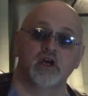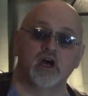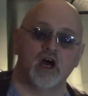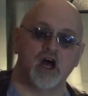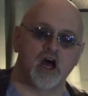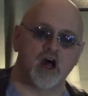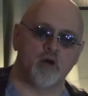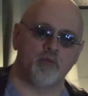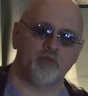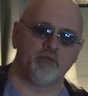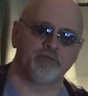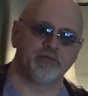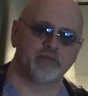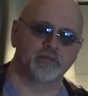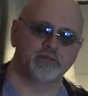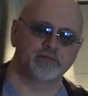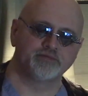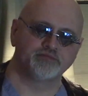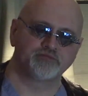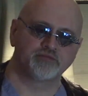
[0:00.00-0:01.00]

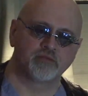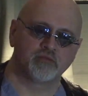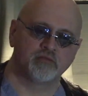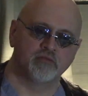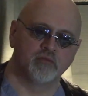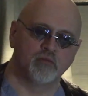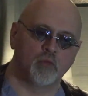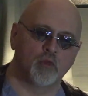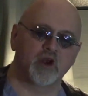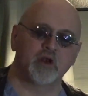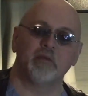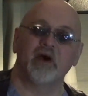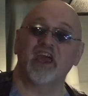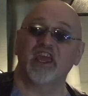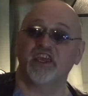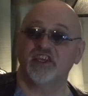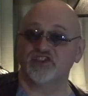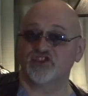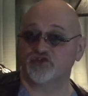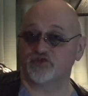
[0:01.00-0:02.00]
one of my
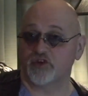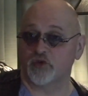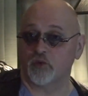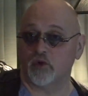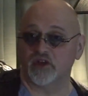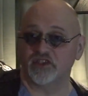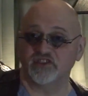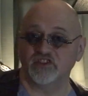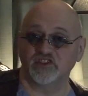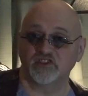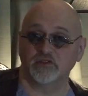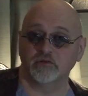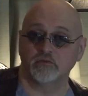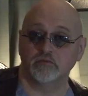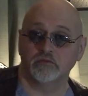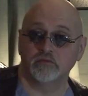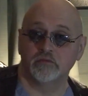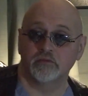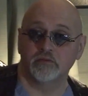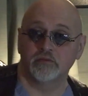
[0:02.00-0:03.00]
history ones.
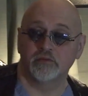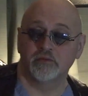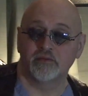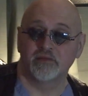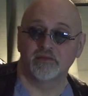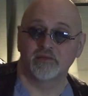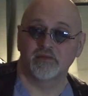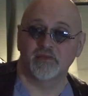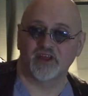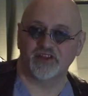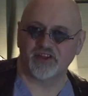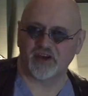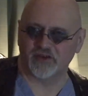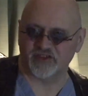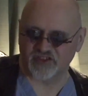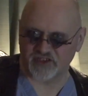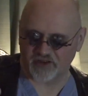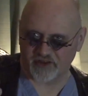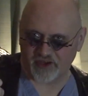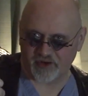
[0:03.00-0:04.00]
That
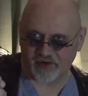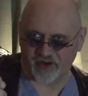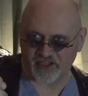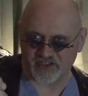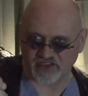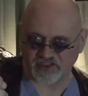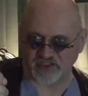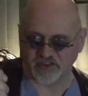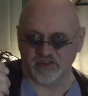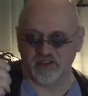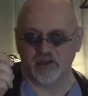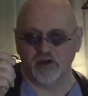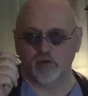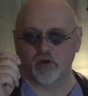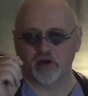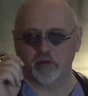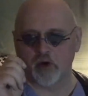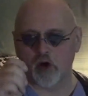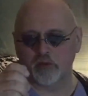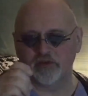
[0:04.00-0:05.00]
was hilarious.
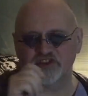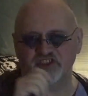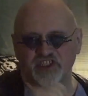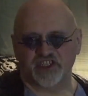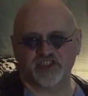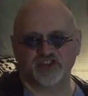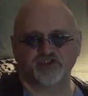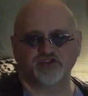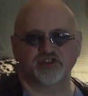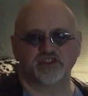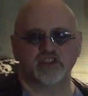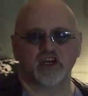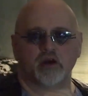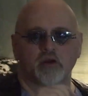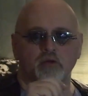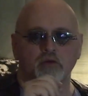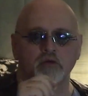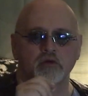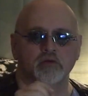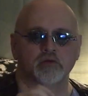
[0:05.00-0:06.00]
On Moments of History
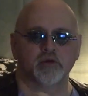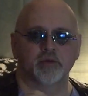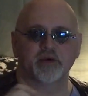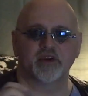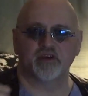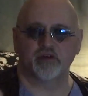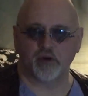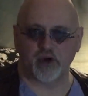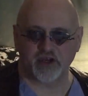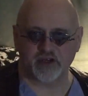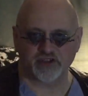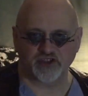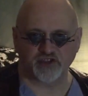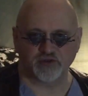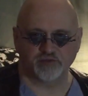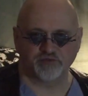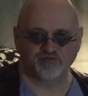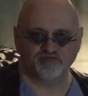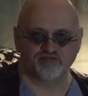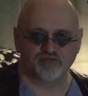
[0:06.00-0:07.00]
on Whipping Quakers.
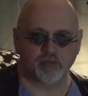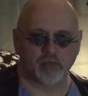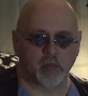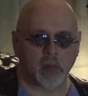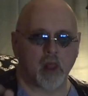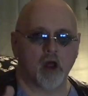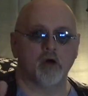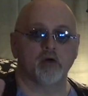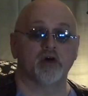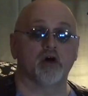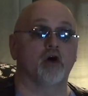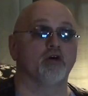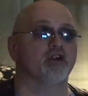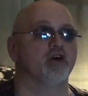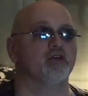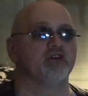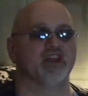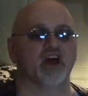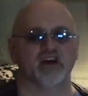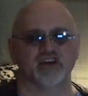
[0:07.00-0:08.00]
Oh
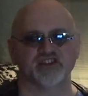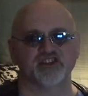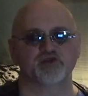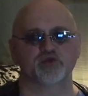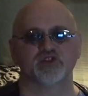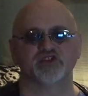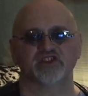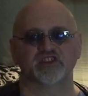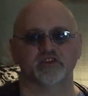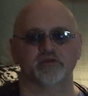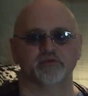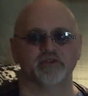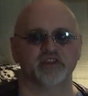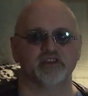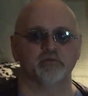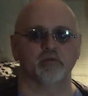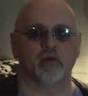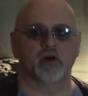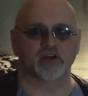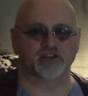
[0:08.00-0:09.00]
no, this one's going to be
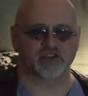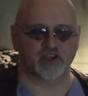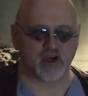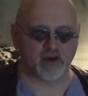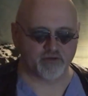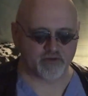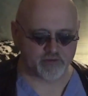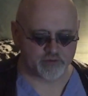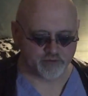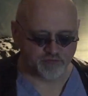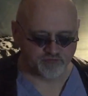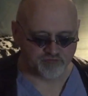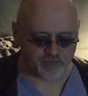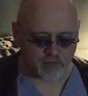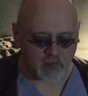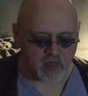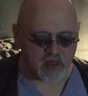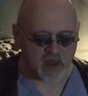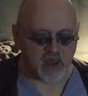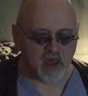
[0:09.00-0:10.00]
marked off.
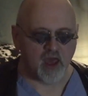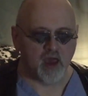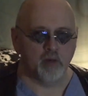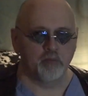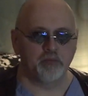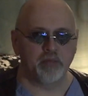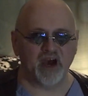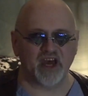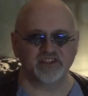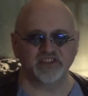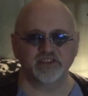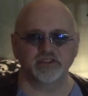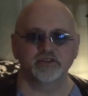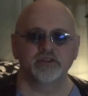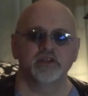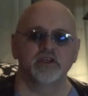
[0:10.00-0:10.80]
But